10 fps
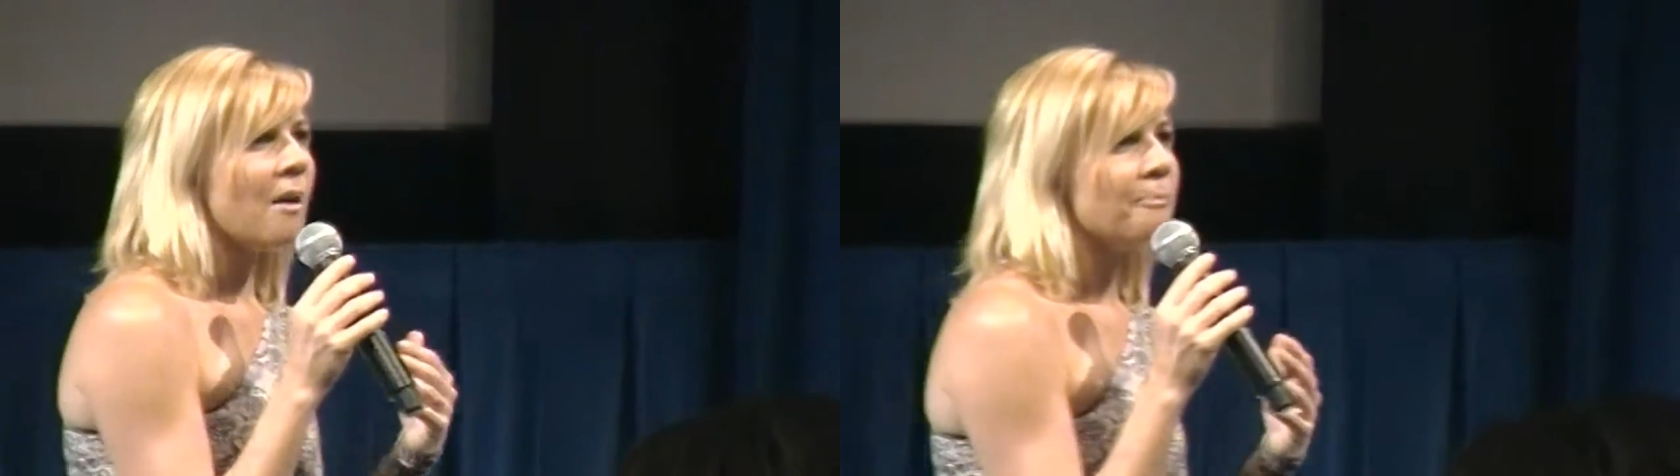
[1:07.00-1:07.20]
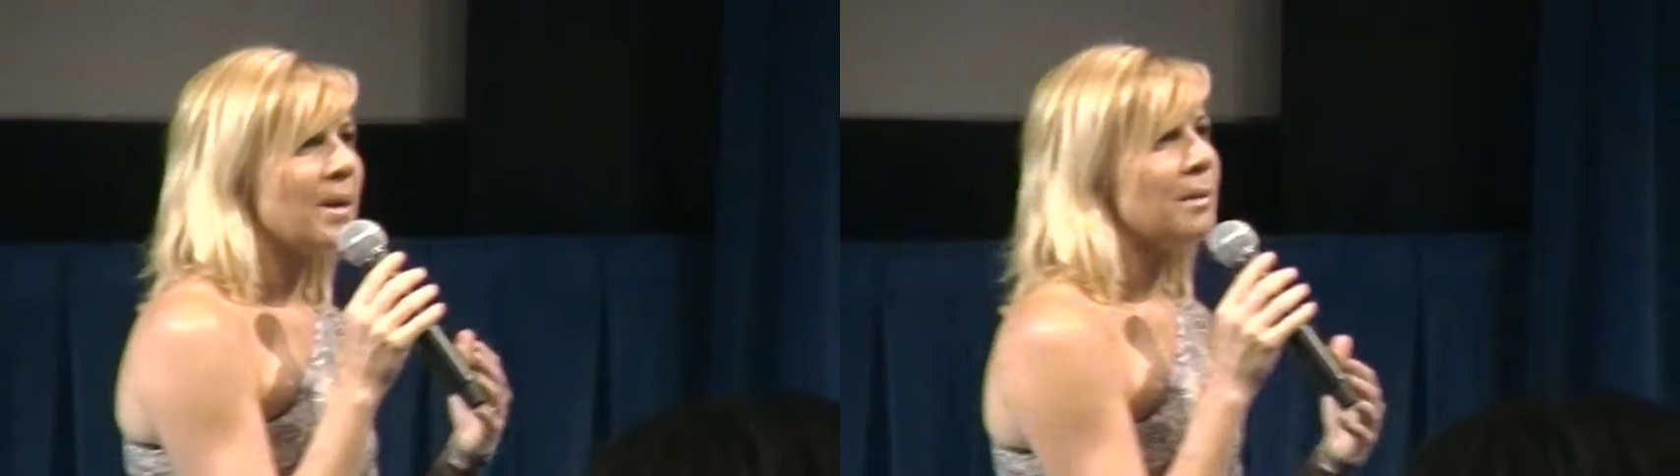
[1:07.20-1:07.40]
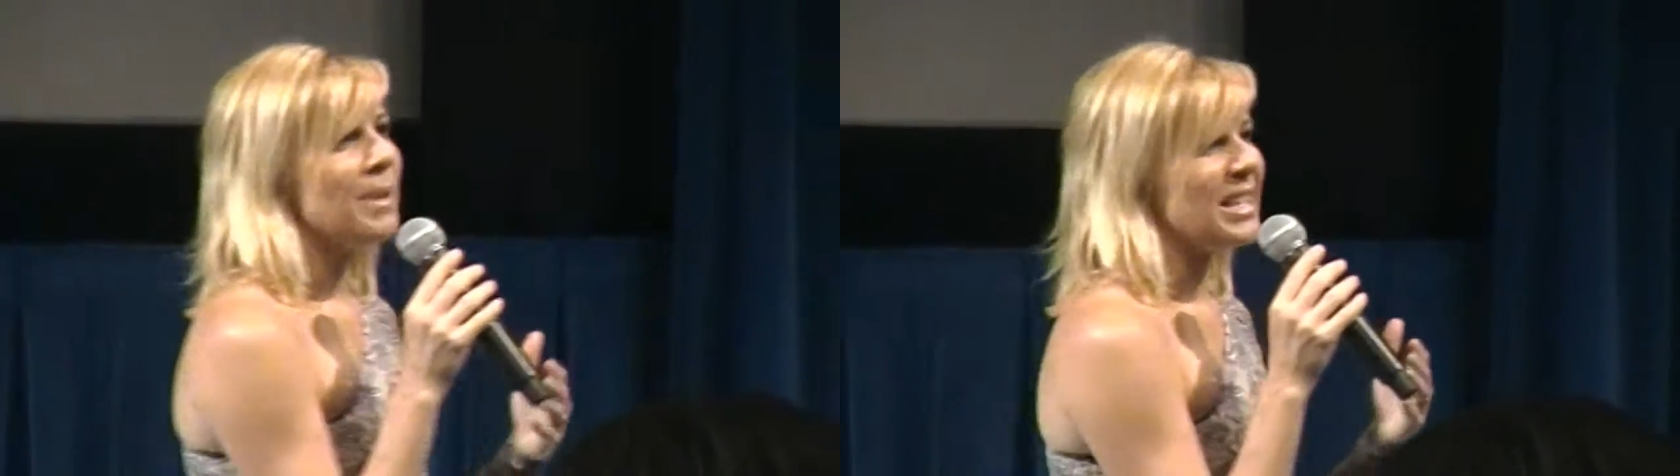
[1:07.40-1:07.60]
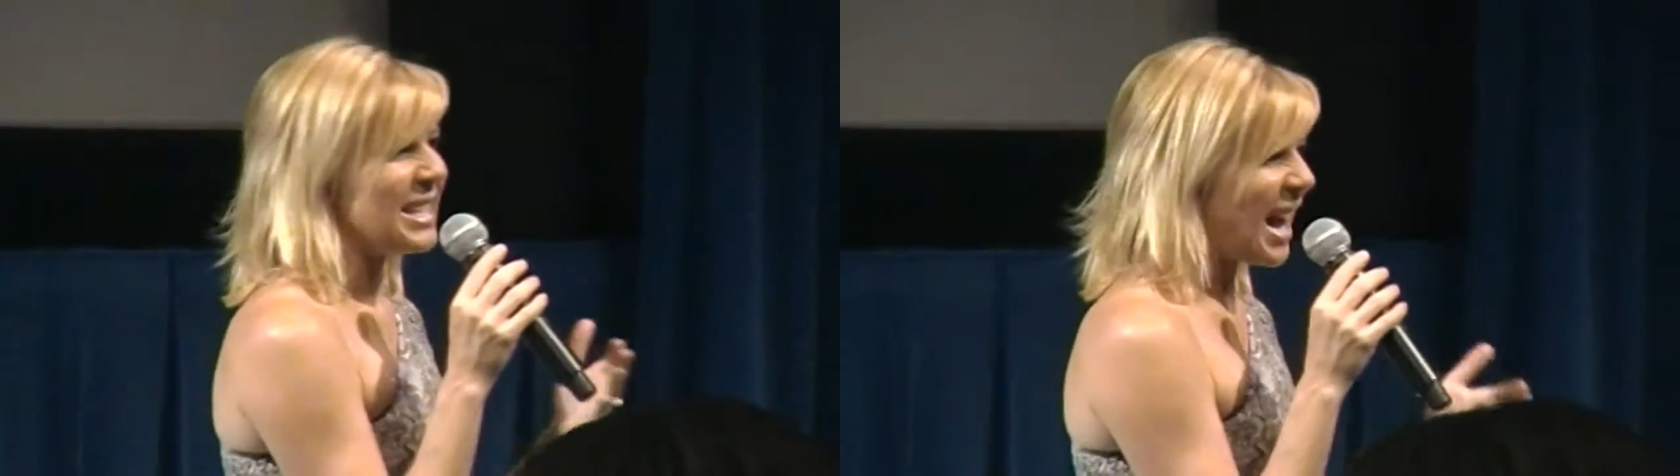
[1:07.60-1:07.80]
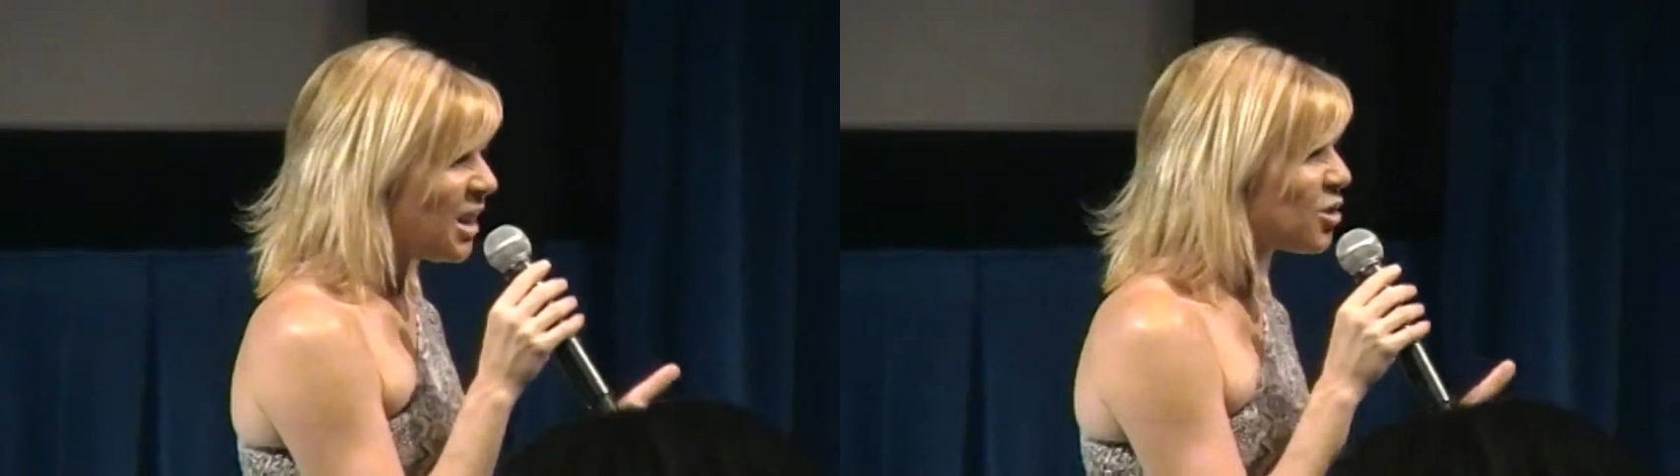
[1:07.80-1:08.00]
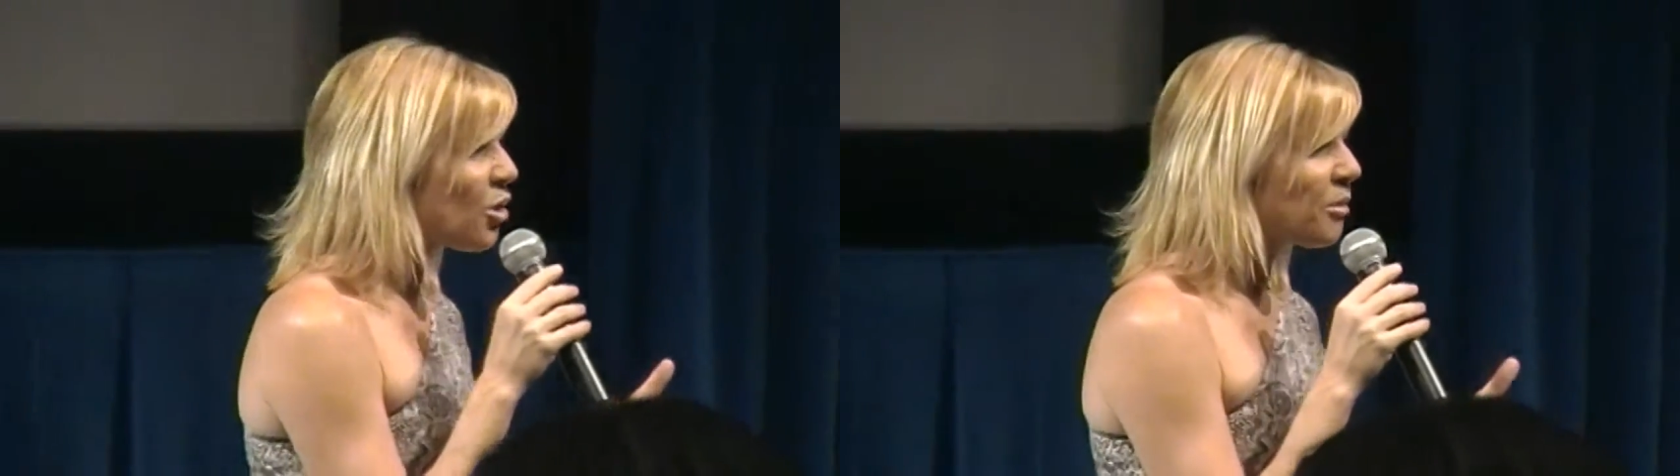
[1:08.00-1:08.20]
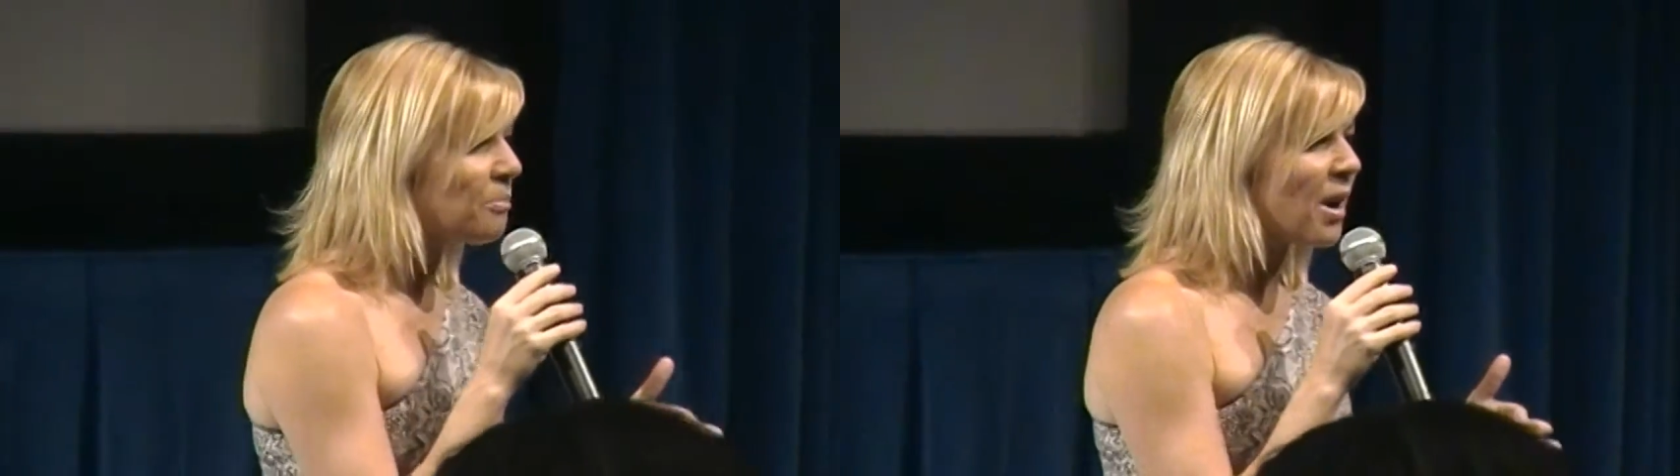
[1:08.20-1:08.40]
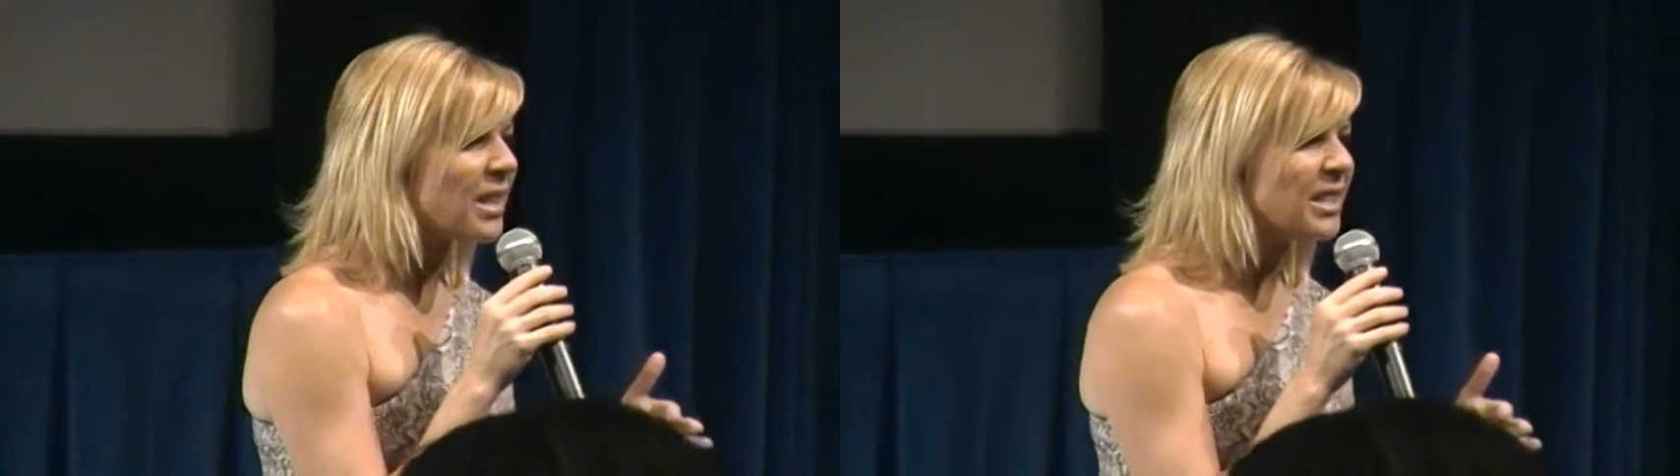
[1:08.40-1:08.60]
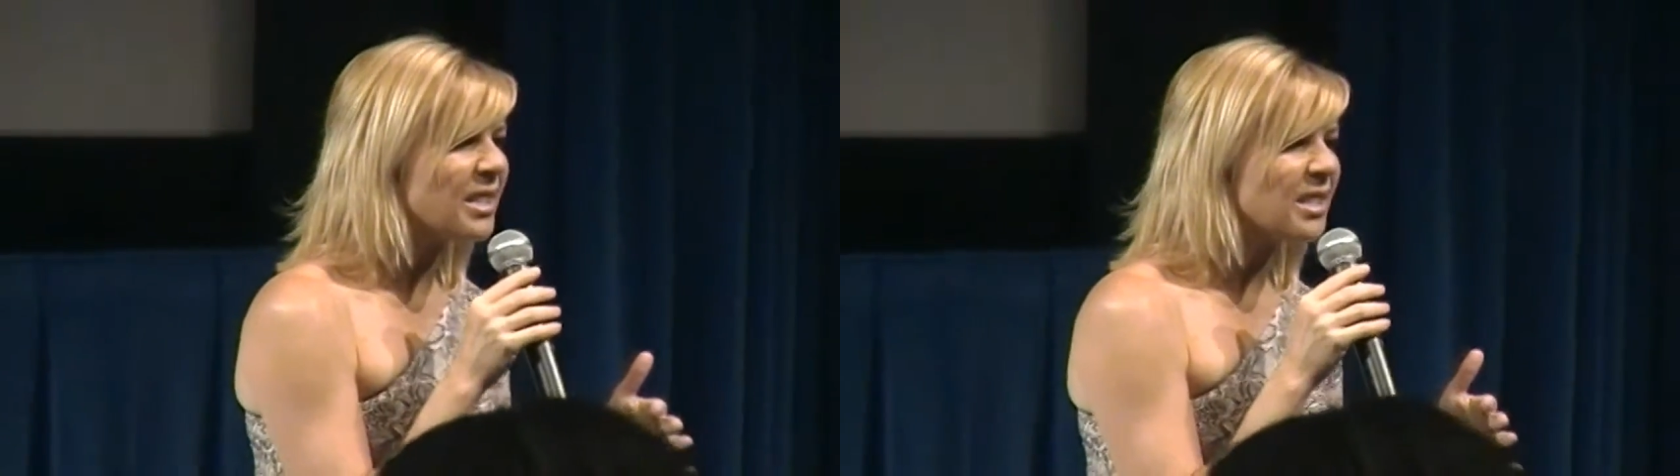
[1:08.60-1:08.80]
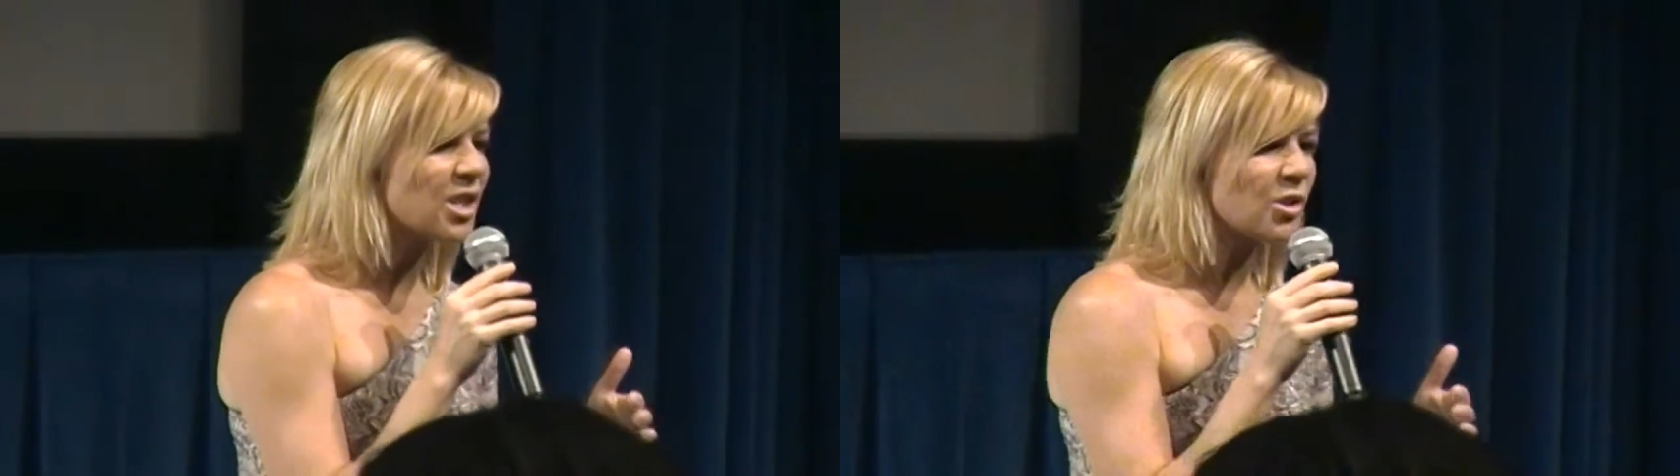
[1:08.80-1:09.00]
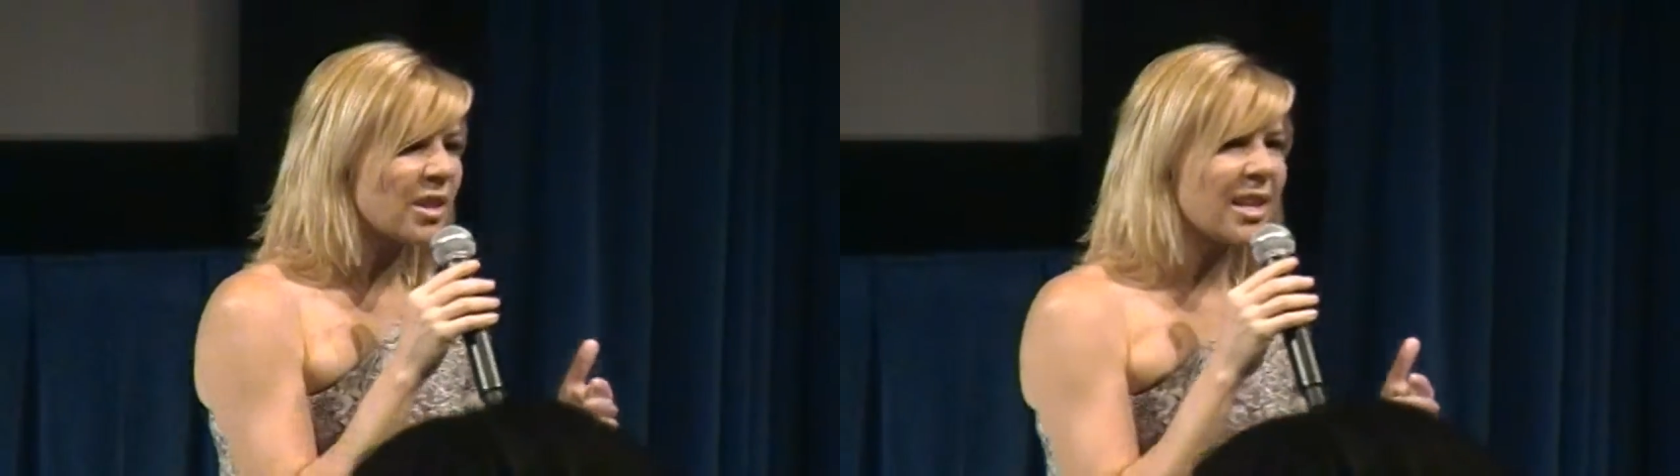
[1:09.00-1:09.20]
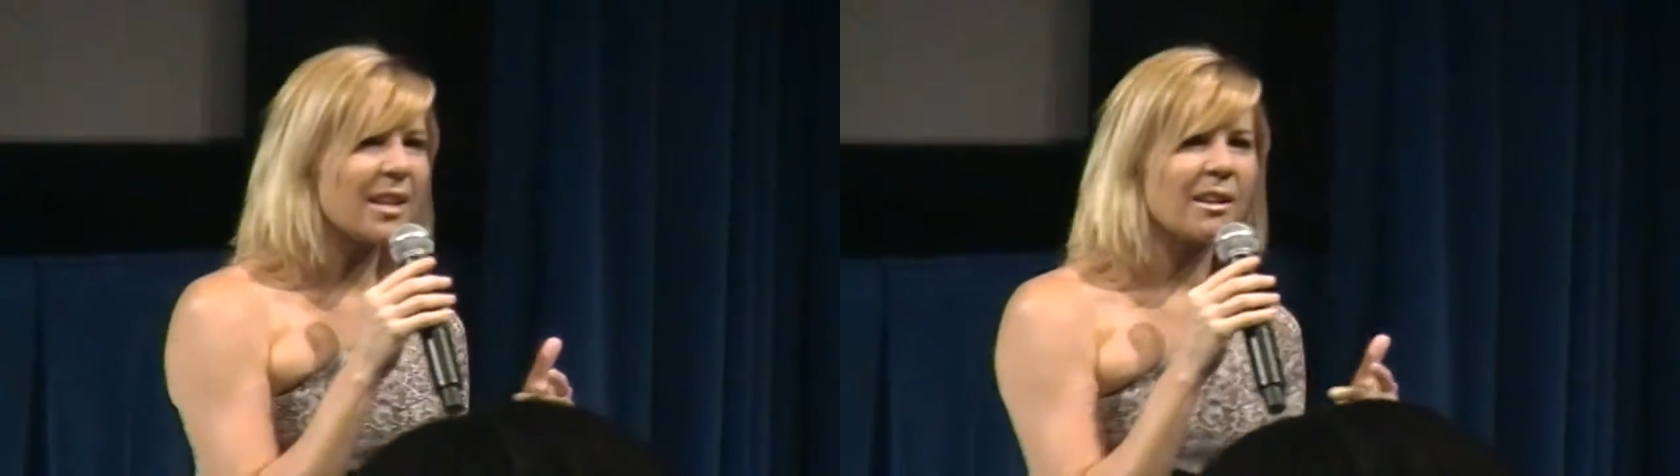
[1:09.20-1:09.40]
I've been a bit downtrodden by the industry,